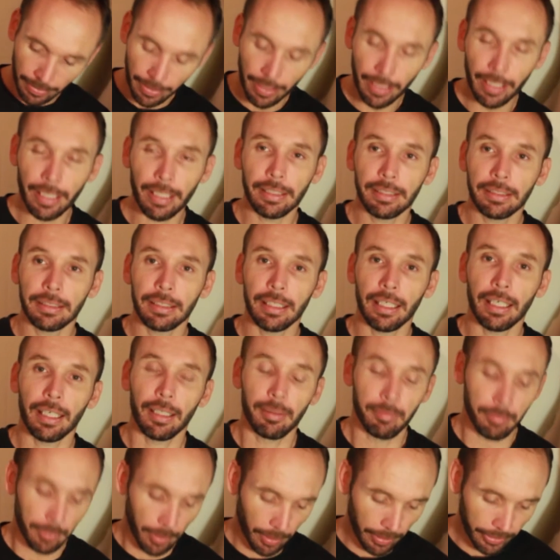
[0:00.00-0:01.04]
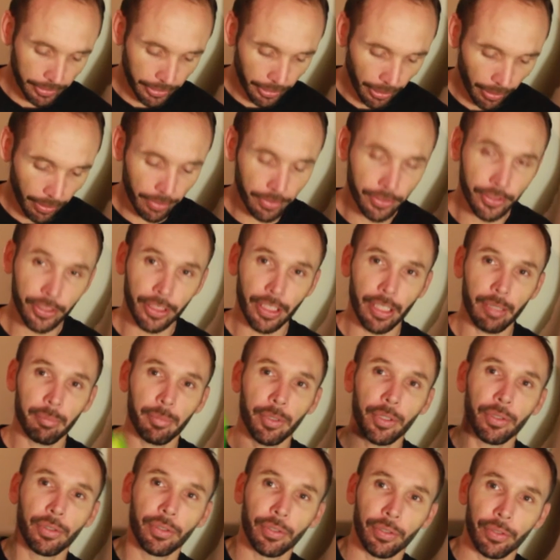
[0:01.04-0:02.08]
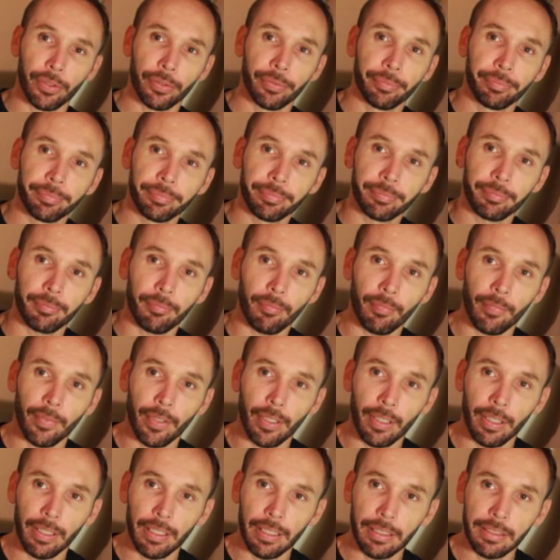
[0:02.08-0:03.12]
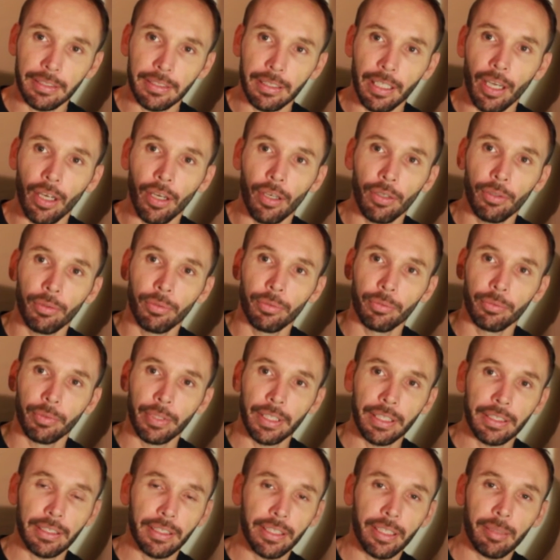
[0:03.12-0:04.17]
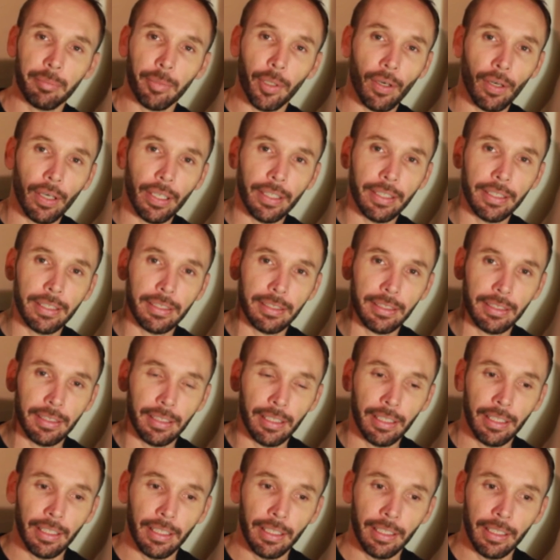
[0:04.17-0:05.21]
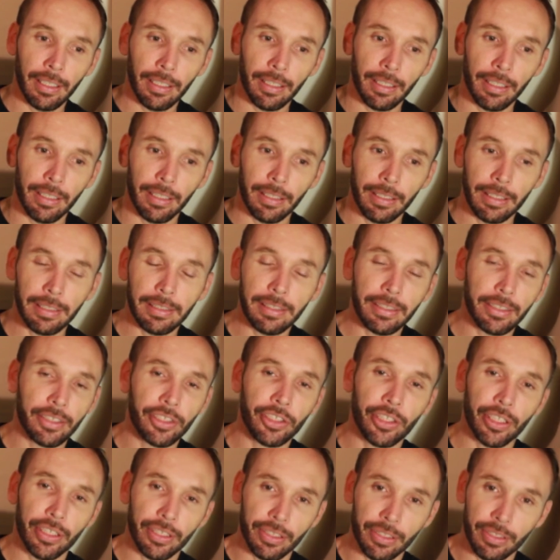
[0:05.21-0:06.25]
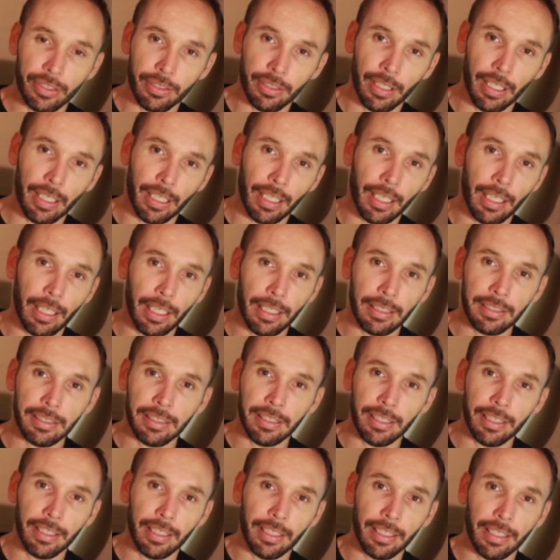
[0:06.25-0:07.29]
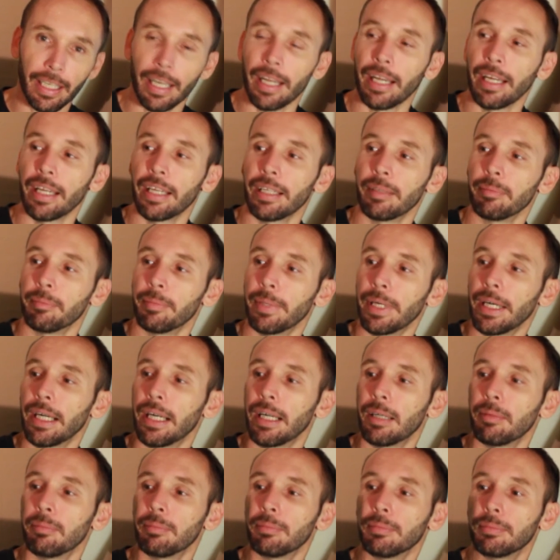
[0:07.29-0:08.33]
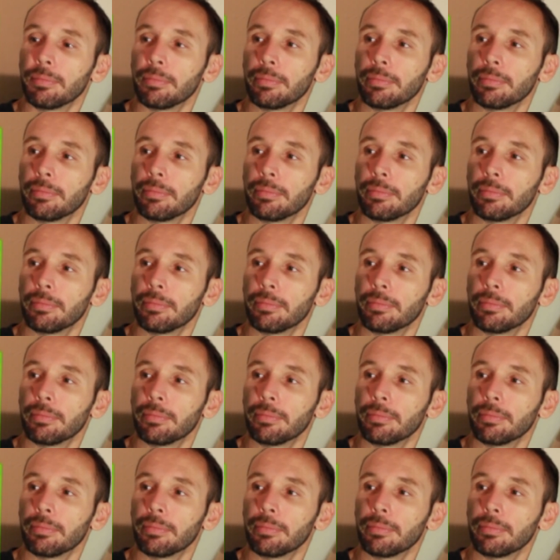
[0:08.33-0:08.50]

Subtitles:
and I chose Shenmue 2. There's no reasoning behind this. This is just a classic game. I